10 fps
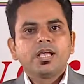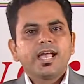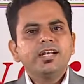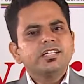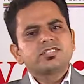
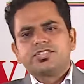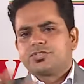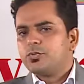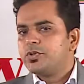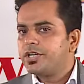and it is
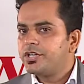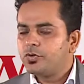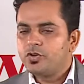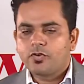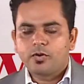distributed
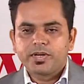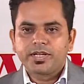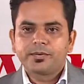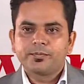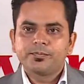
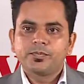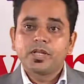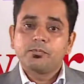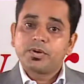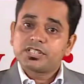uniformly.
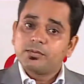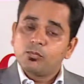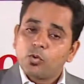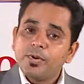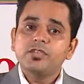But the
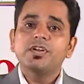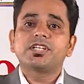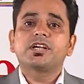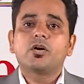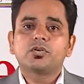moment we
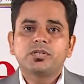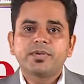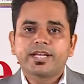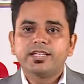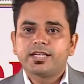take out the
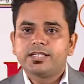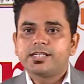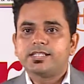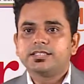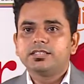mechanical
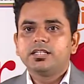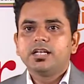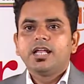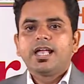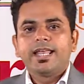energy
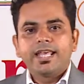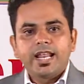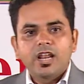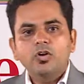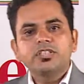and
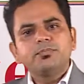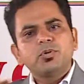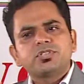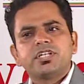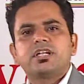allow them to
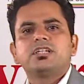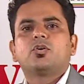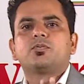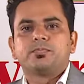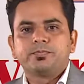settle
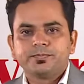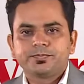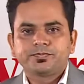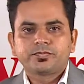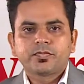down,
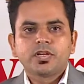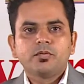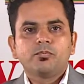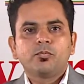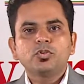
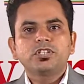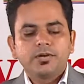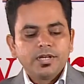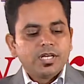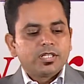both
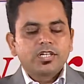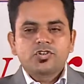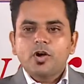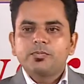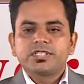the
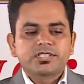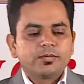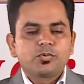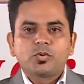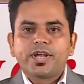droplets
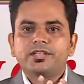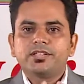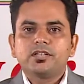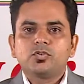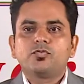come
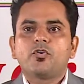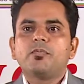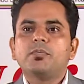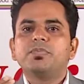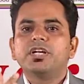together to form a
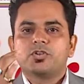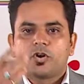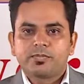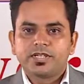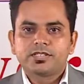big
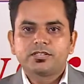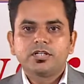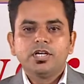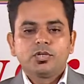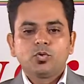droplets.
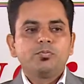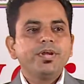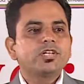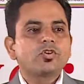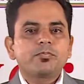Two
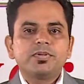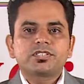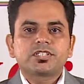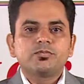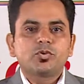big droplets
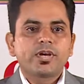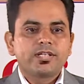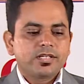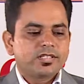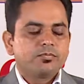come
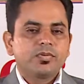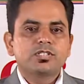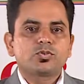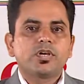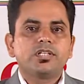together, they merge
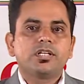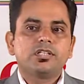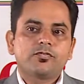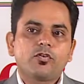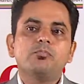together, they
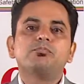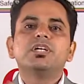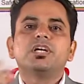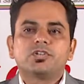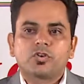form
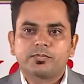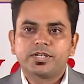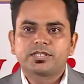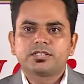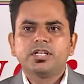bigger
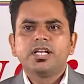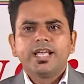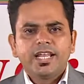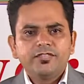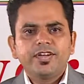droplets,
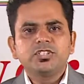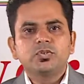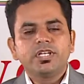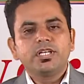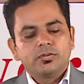and
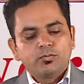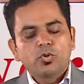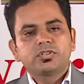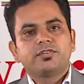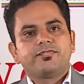eventually
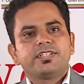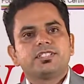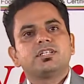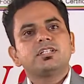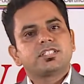both the phases
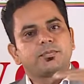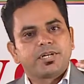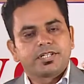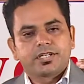are separated